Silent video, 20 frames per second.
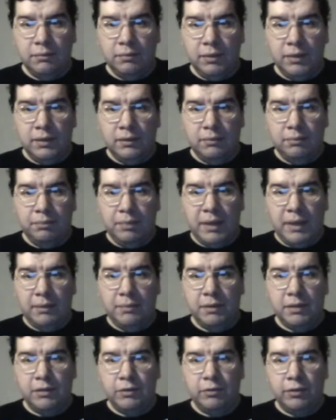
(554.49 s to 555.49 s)
But
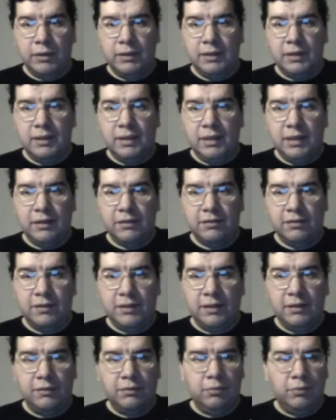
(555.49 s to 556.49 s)
Batman correctly guessed
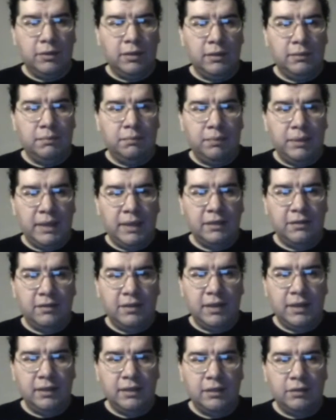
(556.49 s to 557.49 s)
that it's one bad
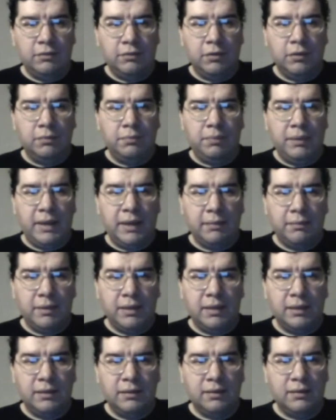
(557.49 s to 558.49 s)
day that drove
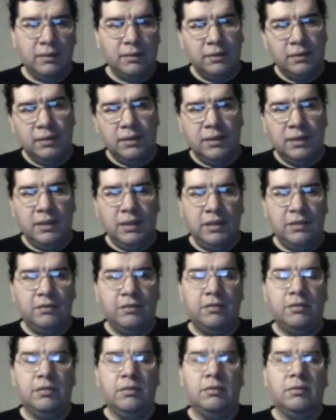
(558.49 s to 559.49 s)
Batman
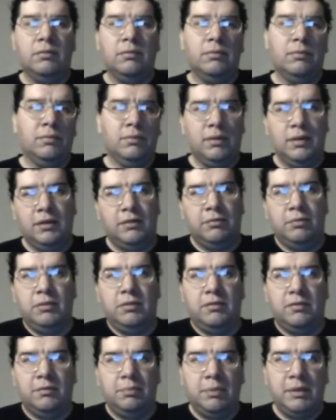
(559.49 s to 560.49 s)
into, as
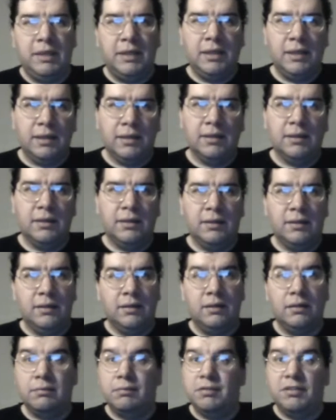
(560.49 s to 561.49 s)
we speak,
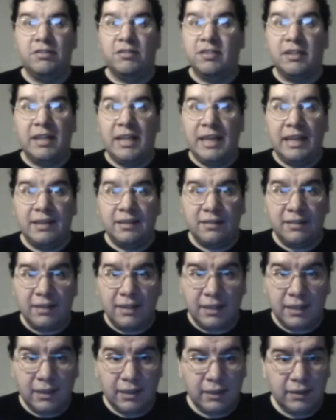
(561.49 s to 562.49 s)
a
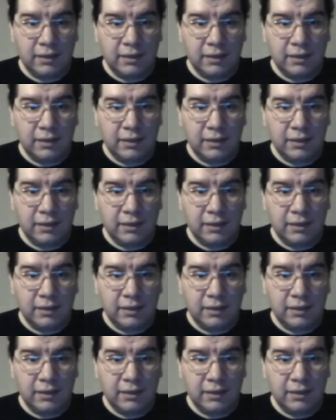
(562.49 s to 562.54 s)
vigilante.